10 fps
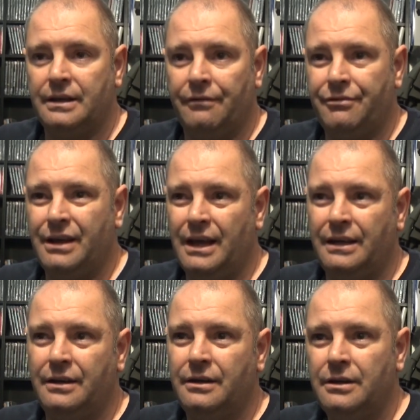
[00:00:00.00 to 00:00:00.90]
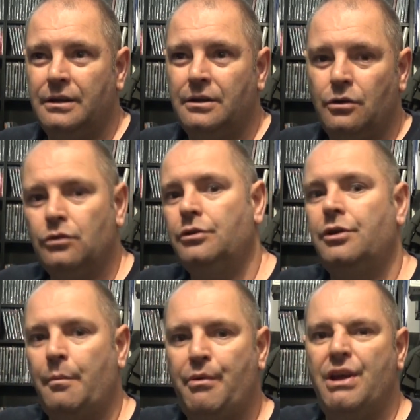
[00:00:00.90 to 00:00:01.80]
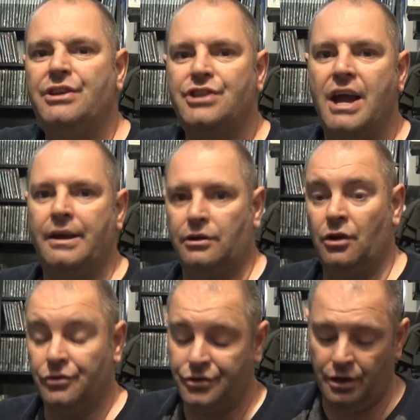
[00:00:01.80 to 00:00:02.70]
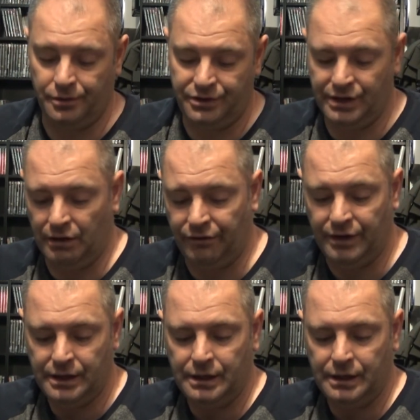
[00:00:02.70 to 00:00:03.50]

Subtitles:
I've kind of underappreciated Console Yourself.